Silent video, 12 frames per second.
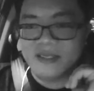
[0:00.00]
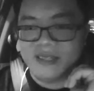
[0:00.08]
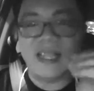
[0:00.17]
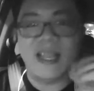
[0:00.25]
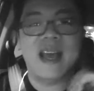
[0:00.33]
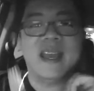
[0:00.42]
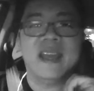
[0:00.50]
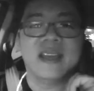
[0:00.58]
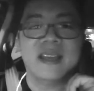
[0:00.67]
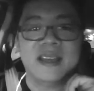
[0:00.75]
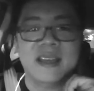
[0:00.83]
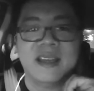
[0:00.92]
is a lie.
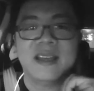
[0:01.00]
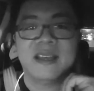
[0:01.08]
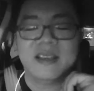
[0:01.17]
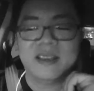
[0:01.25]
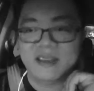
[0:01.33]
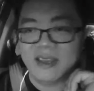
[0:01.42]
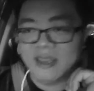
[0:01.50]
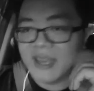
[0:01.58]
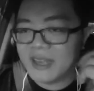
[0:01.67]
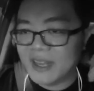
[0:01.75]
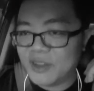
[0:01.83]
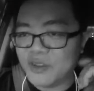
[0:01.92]
Okay,
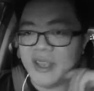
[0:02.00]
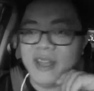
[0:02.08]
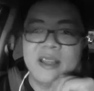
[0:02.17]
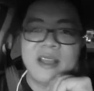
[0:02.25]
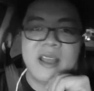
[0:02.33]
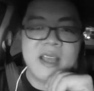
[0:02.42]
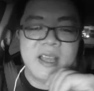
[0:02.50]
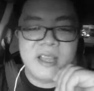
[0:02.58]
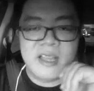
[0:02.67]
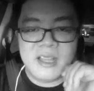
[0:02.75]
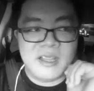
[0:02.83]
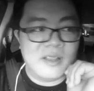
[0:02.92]
get that in your head.
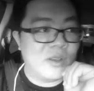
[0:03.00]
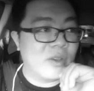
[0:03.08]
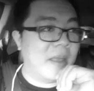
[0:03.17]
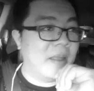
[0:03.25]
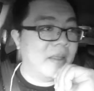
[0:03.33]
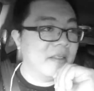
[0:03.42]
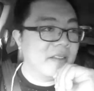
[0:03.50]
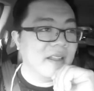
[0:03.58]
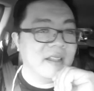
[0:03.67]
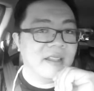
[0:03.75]
Okay, the